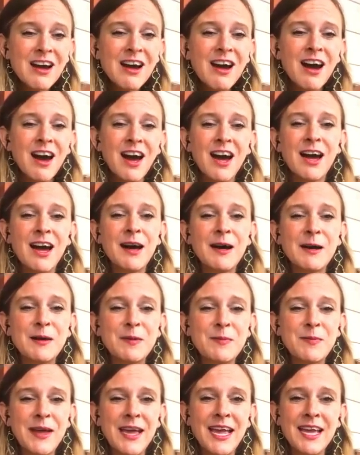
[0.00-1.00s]

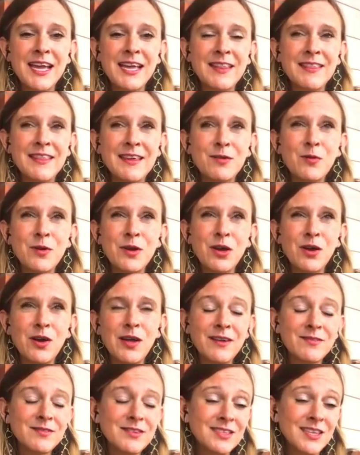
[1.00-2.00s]
and that we all
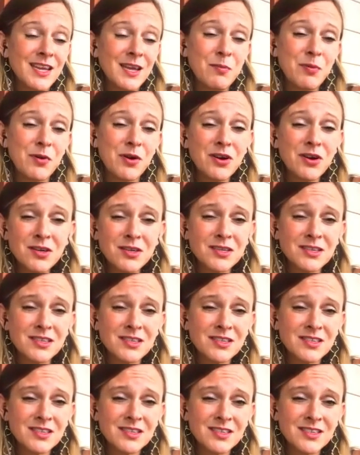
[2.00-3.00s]
have to take part
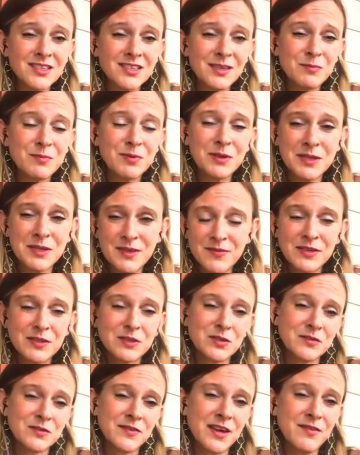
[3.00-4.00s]
in believing
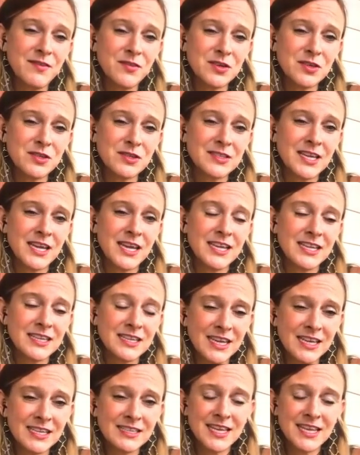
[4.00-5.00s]
survivors
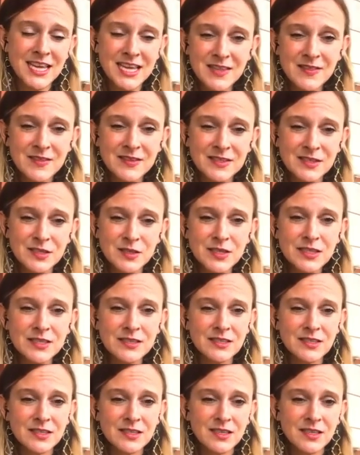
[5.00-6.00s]
and taking this
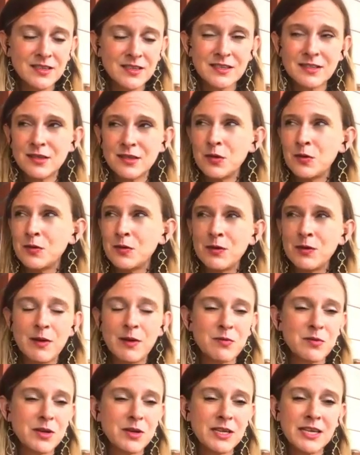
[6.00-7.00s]
seriously. That's the only
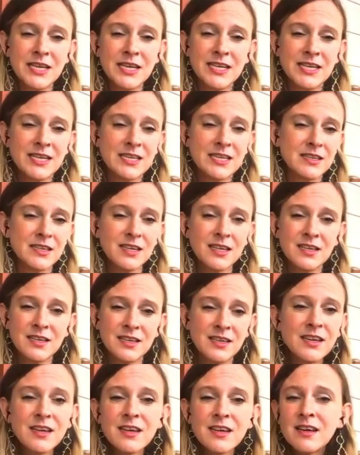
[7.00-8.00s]
way we're going to get it done,
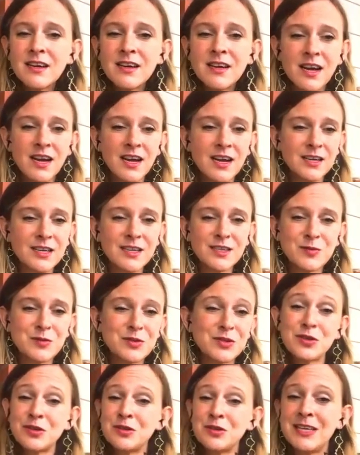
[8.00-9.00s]
because we
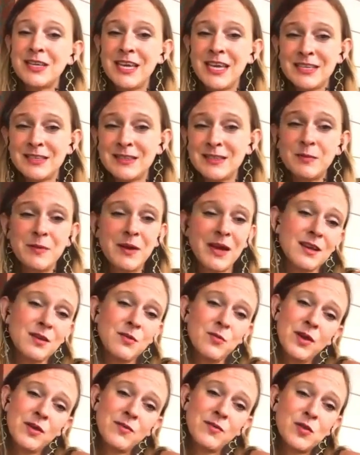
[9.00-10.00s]
certainly can't sit back
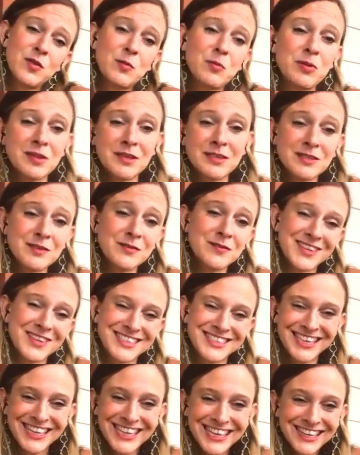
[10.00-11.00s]
and wait for the police to
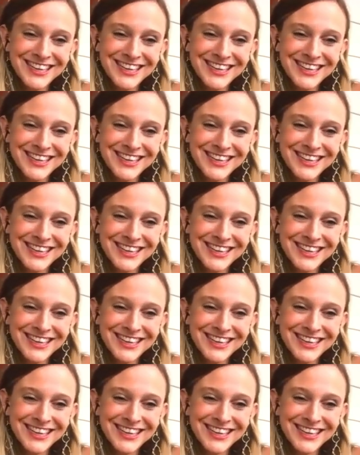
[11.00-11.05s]
fix it.